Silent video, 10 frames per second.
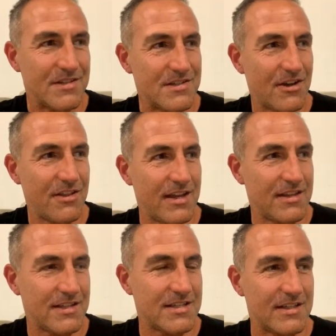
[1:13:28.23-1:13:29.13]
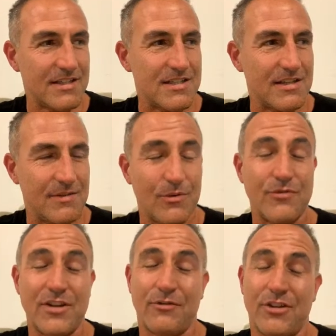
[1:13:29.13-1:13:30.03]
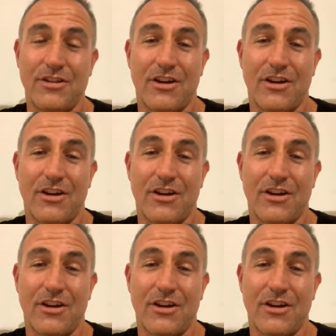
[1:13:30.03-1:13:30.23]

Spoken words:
So that's we've definitely